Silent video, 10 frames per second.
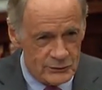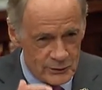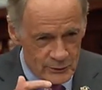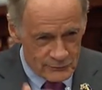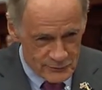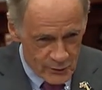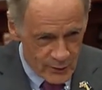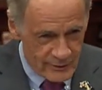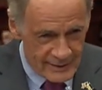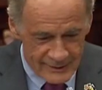yield the
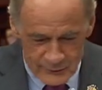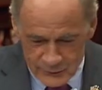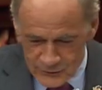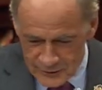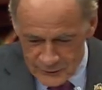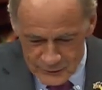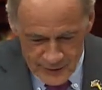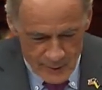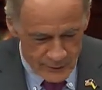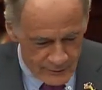floor to Senator
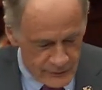Stabenow.